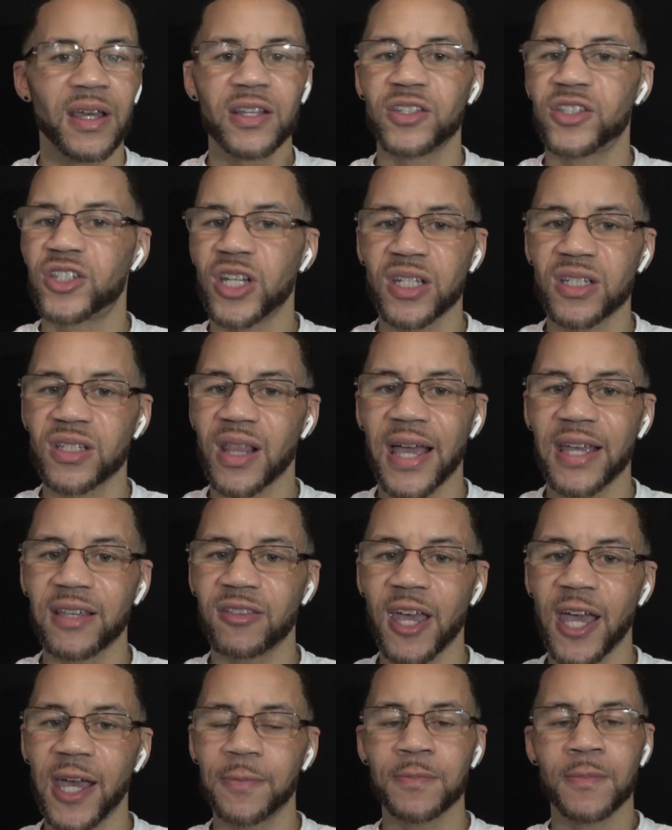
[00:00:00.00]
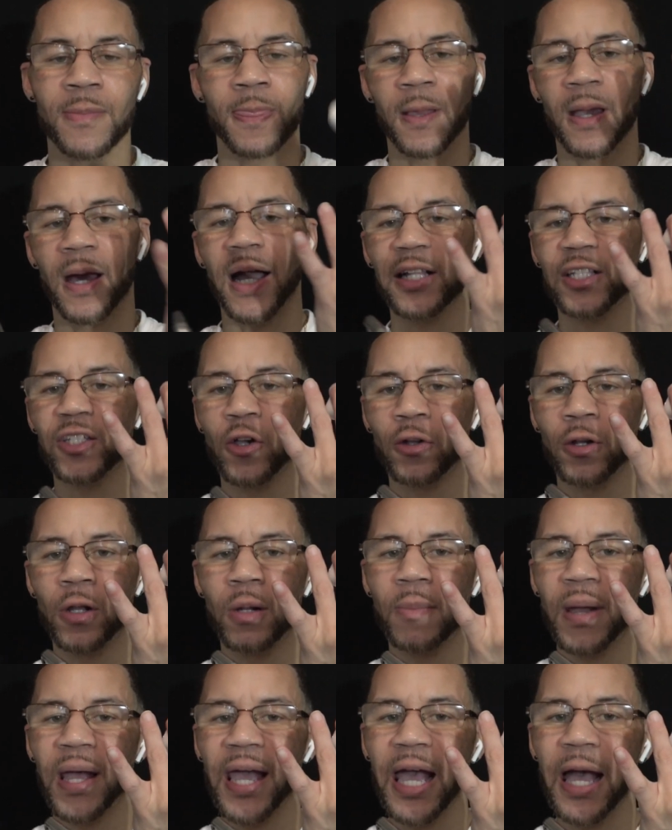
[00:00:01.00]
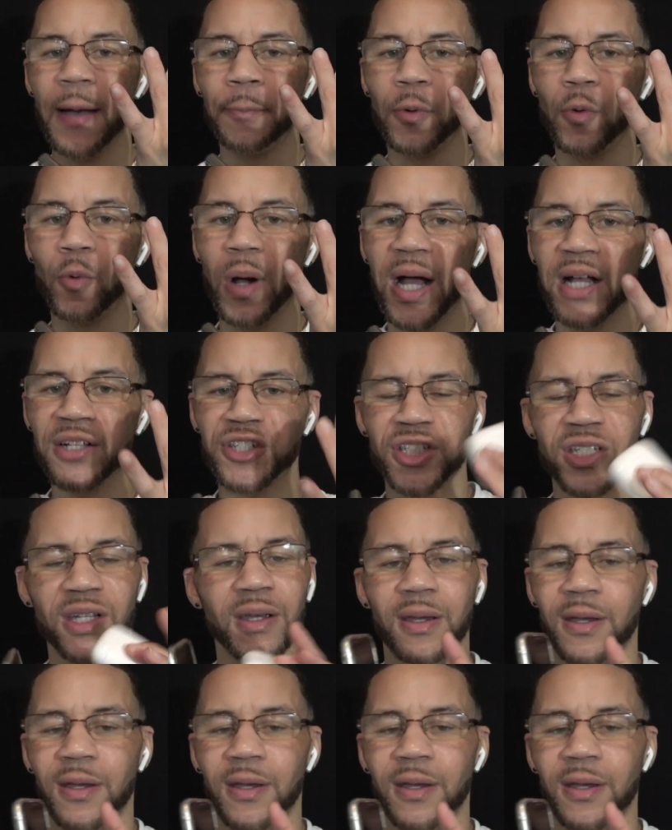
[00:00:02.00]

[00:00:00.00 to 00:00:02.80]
just like that. I turn on my Apple Watch,